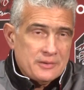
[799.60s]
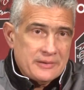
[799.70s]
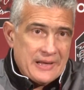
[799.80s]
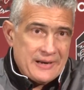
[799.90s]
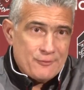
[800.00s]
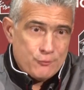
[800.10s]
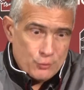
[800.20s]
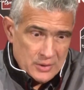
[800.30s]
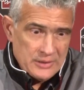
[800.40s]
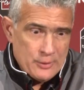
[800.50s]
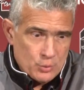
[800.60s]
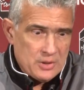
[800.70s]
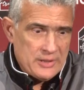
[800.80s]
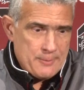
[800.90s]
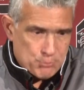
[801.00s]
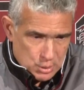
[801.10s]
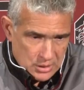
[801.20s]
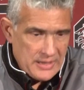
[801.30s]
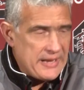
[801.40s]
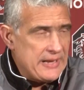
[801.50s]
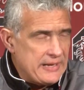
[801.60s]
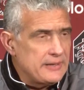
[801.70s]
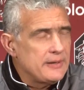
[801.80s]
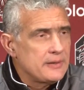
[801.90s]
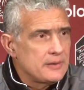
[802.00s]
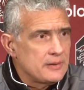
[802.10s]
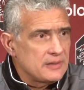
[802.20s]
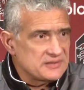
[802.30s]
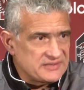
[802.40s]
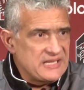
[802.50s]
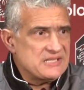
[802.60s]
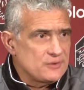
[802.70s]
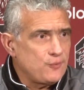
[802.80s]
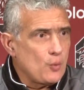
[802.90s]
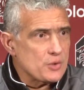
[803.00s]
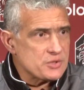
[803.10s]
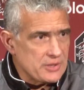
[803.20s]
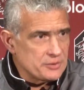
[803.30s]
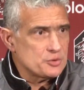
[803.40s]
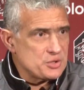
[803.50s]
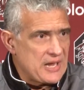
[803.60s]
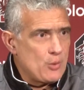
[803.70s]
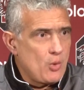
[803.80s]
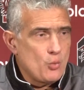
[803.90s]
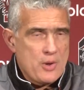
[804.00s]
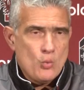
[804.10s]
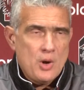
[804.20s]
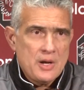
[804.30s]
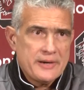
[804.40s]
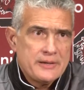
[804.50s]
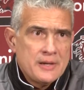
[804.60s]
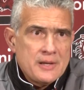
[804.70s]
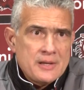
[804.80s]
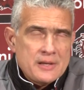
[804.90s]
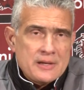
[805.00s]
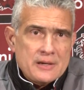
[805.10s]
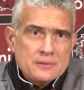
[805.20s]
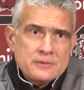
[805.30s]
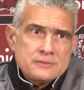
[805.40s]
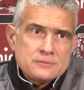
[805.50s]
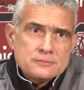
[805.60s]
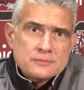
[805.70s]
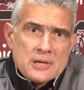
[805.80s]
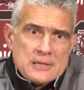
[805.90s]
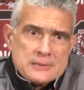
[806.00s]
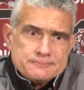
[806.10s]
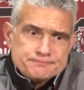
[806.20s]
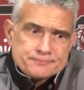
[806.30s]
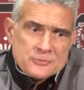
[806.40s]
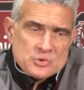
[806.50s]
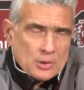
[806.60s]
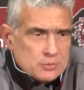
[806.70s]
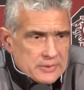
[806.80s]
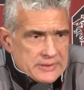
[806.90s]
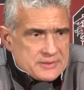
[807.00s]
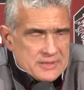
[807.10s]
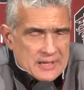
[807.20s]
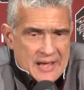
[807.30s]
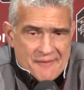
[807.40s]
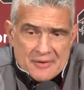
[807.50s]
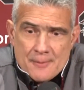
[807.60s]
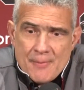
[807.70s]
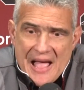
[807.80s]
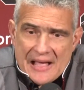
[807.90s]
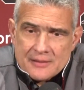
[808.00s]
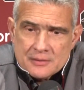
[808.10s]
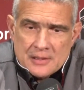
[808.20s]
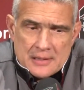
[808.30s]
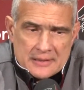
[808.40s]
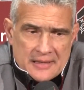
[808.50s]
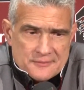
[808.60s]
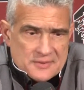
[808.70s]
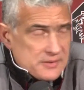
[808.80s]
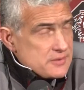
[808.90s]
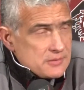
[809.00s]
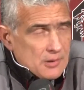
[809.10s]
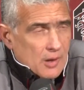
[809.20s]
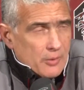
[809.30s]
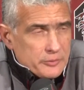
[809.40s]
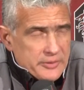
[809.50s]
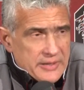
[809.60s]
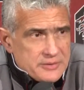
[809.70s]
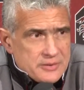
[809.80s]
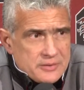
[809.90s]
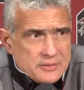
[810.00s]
that have really, really played a season for us and understand what we want. And, you know, and so it's having them back gives us all those things.